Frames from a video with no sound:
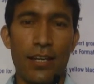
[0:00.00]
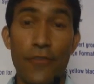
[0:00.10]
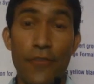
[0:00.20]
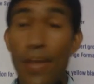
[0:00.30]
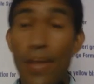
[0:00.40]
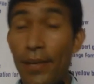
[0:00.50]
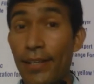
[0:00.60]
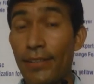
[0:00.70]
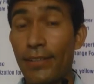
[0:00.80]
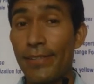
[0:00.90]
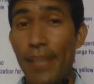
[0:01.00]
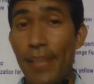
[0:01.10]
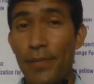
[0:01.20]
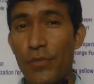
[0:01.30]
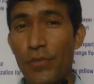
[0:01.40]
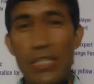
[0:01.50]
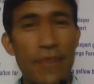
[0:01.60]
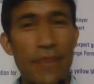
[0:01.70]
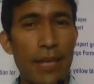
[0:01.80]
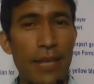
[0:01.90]
We have another chapter which is
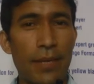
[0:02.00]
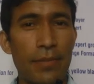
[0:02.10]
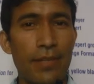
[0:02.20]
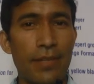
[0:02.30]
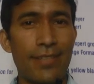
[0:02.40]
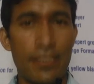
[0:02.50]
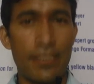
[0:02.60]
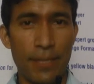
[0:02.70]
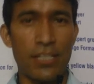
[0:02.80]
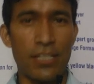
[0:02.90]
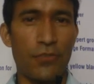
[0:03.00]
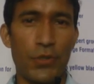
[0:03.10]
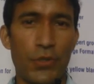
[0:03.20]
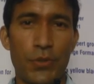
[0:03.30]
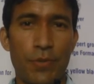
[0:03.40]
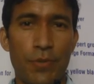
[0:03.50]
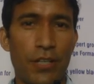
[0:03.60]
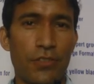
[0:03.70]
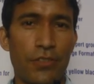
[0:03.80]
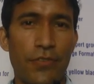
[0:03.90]
very special for you
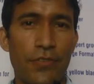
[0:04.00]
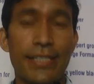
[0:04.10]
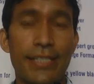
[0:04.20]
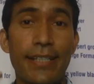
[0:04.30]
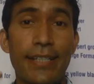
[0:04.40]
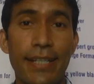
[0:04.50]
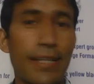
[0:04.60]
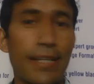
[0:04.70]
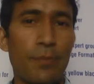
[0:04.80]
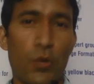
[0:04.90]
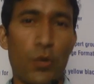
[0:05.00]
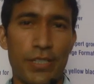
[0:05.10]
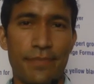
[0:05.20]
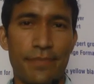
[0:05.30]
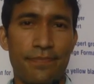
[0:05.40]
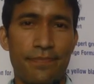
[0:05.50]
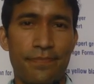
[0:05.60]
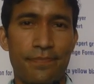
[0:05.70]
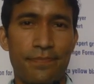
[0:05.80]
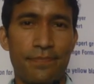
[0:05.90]
because of it's really important.
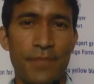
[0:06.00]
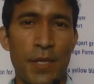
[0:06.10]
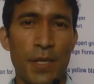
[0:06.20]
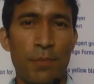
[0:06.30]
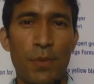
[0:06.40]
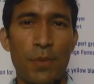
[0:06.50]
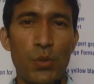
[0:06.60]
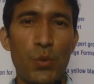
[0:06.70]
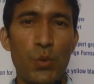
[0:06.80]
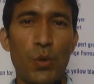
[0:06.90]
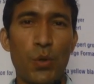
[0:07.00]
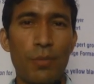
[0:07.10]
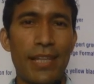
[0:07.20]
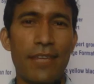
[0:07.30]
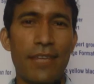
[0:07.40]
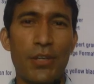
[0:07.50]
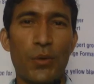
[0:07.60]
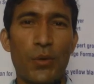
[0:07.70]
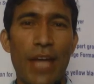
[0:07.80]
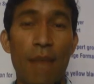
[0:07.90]
People who don't believe and
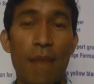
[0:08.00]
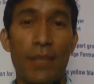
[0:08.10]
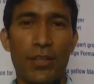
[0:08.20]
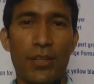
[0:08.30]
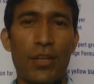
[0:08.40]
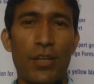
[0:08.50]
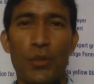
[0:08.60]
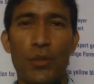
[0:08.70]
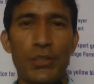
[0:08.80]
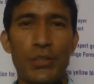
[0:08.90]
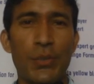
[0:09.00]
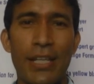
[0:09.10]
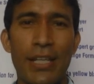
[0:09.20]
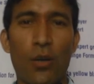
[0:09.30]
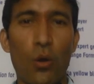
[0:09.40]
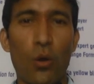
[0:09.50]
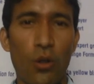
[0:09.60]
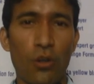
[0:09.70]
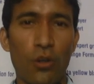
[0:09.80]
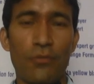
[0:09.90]
don't have big knowledge about the Google and a
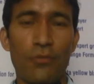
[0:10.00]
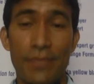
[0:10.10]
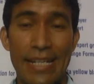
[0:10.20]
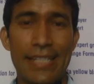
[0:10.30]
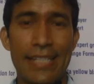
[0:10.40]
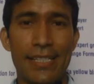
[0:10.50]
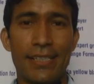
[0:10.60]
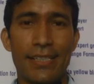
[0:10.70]
lot of its